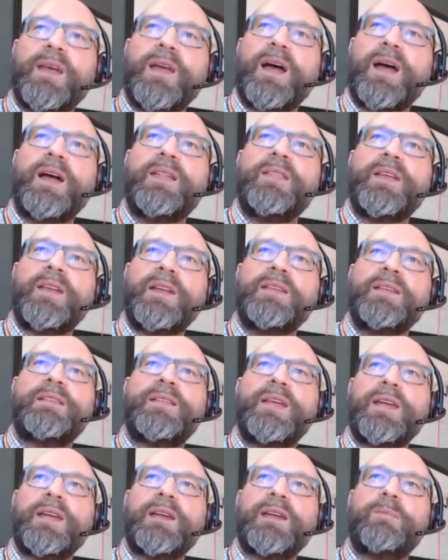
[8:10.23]
then I
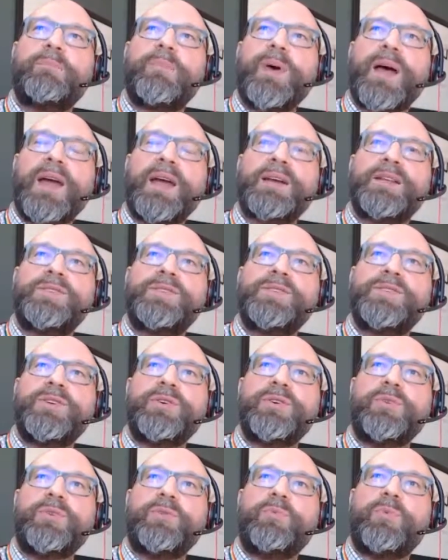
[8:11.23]
think back
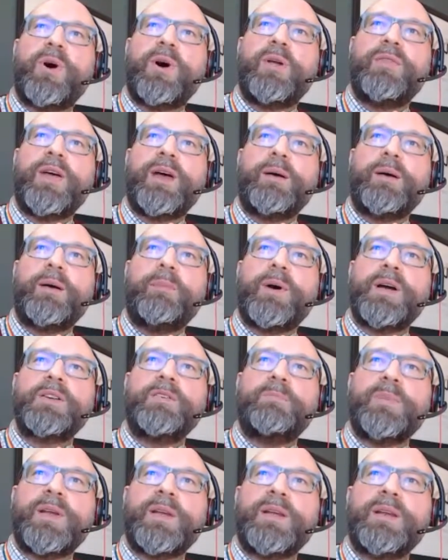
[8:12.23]
to what there might have
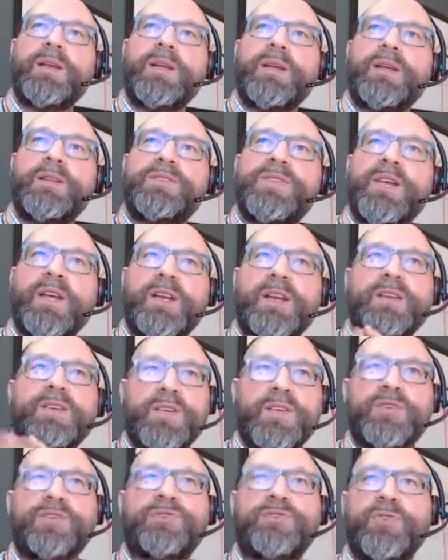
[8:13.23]
been in, say, an
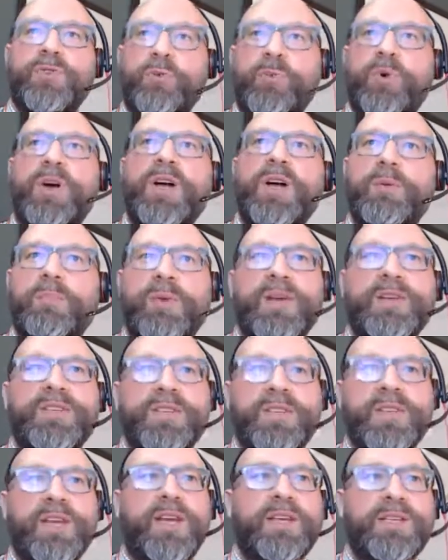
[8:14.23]
industrial workplace in
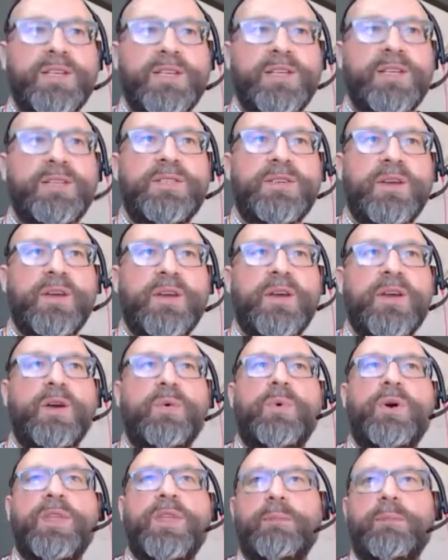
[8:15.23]
the 80s,
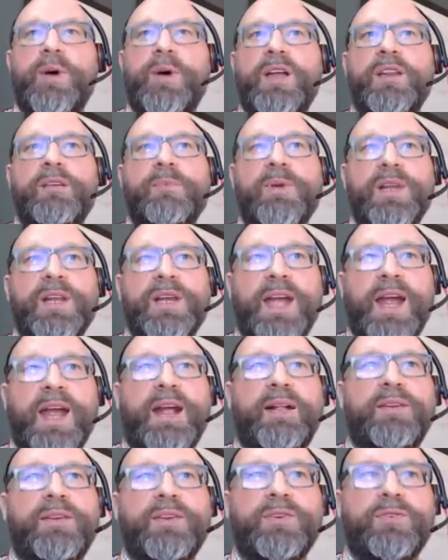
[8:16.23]
where there might have been a
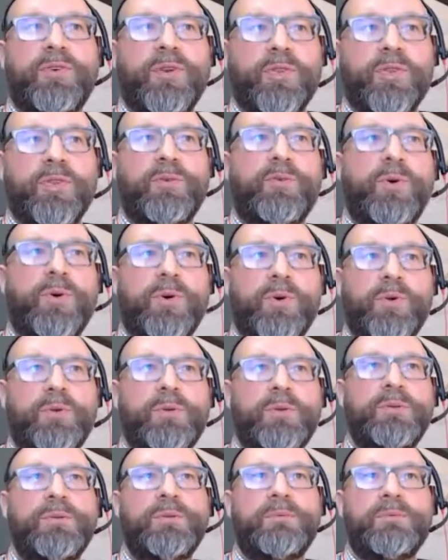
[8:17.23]
calendar on the wall
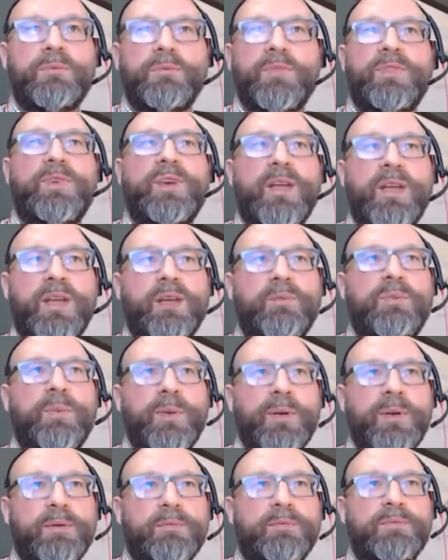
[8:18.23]
with a naked woman,
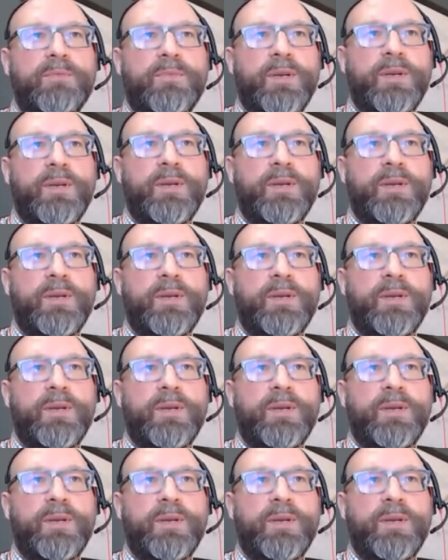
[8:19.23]
right?